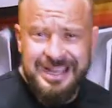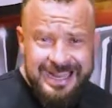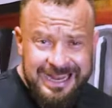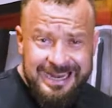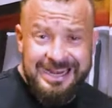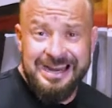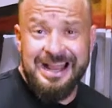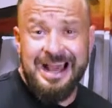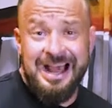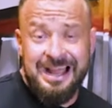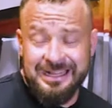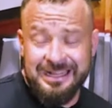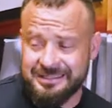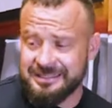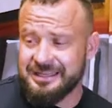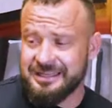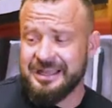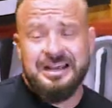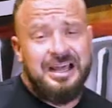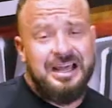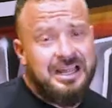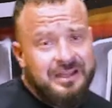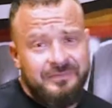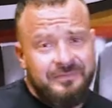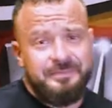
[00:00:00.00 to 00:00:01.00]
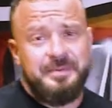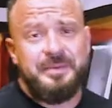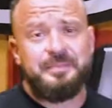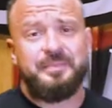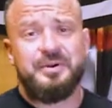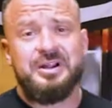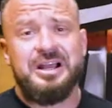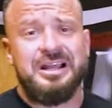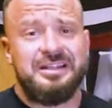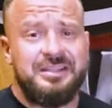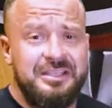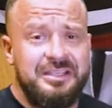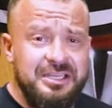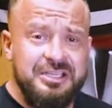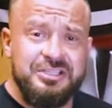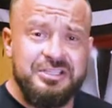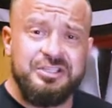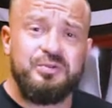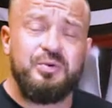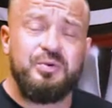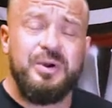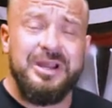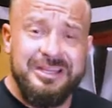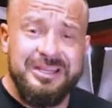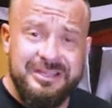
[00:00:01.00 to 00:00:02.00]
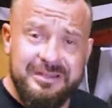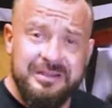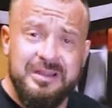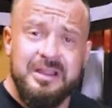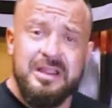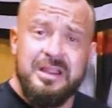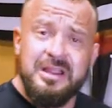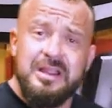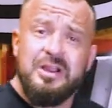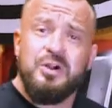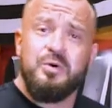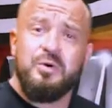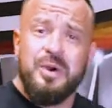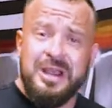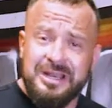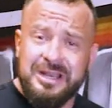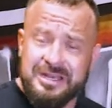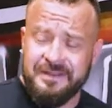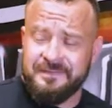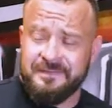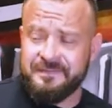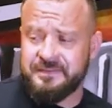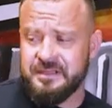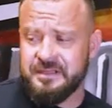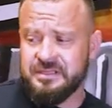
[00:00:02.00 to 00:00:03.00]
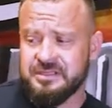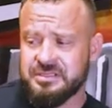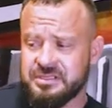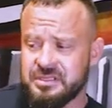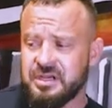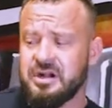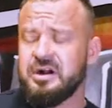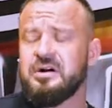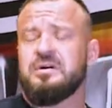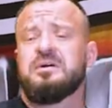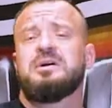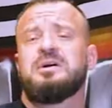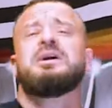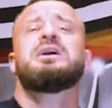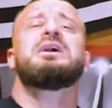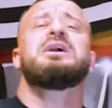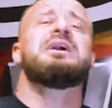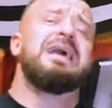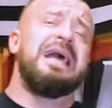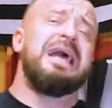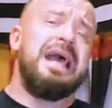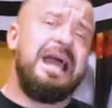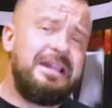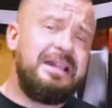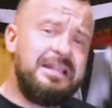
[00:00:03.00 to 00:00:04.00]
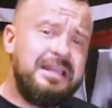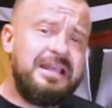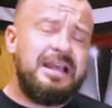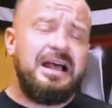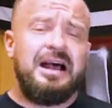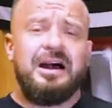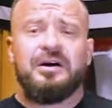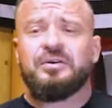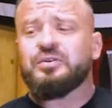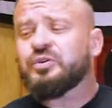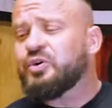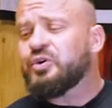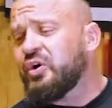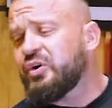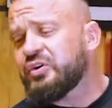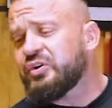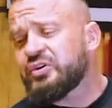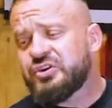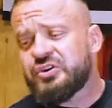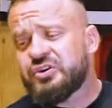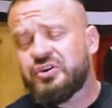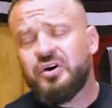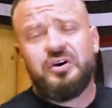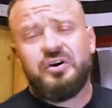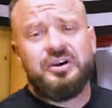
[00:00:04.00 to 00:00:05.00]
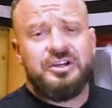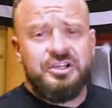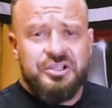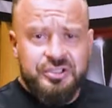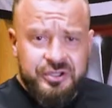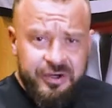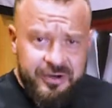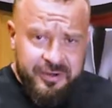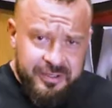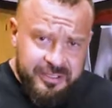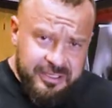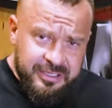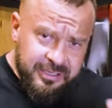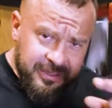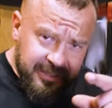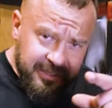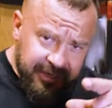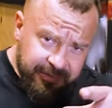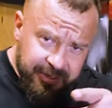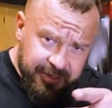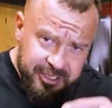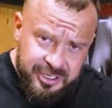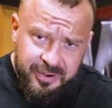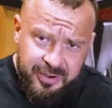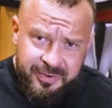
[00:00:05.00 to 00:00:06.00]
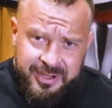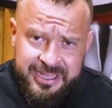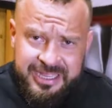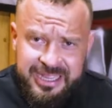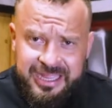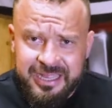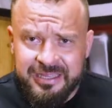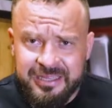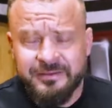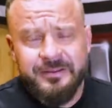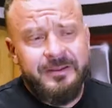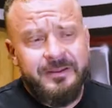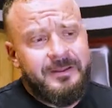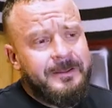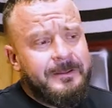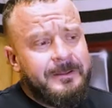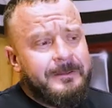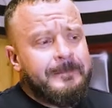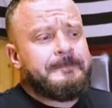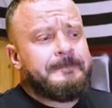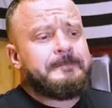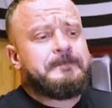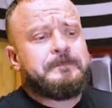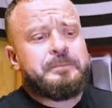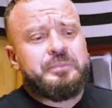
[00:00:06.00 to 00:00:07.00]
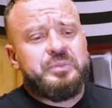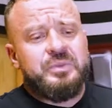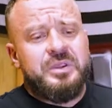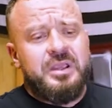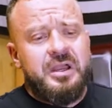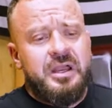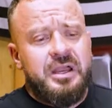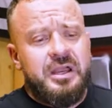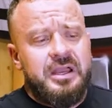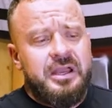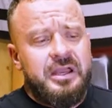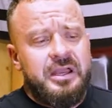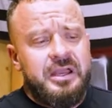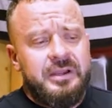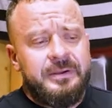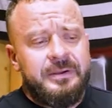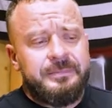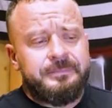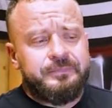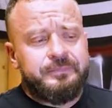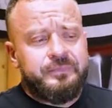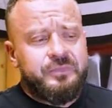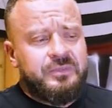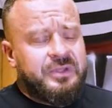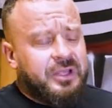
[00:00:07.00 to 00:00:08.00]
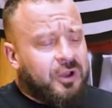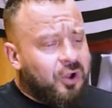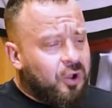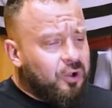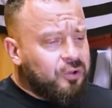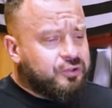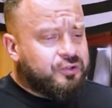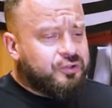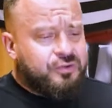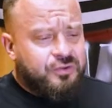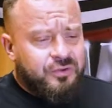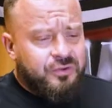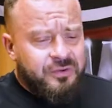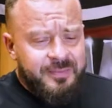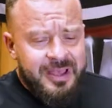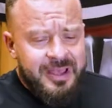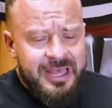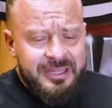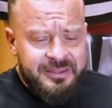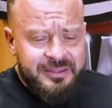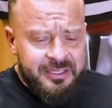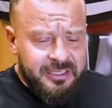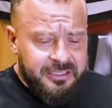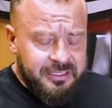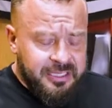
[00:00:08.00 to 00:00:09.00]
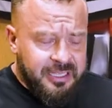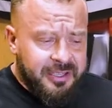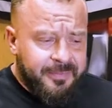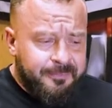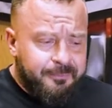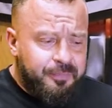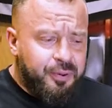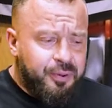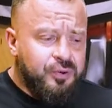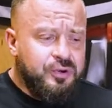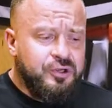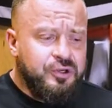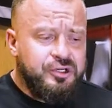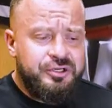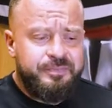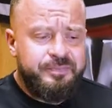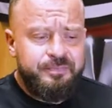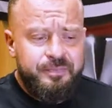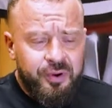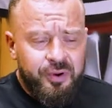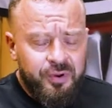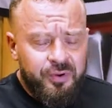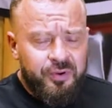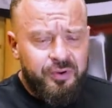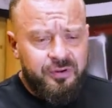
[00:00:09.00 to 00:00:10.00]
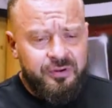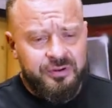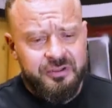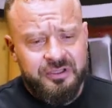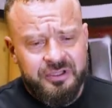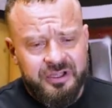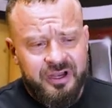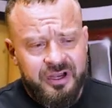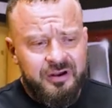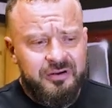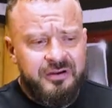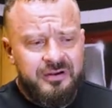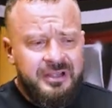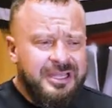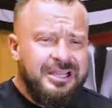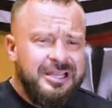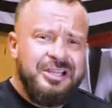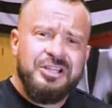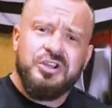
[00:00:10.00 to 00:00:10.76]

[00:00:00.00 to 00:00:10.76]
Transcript: A lot. A lot of people got injured weightlifting. So anyhow, long story short, here we go again. The old school method, push-pull, you know?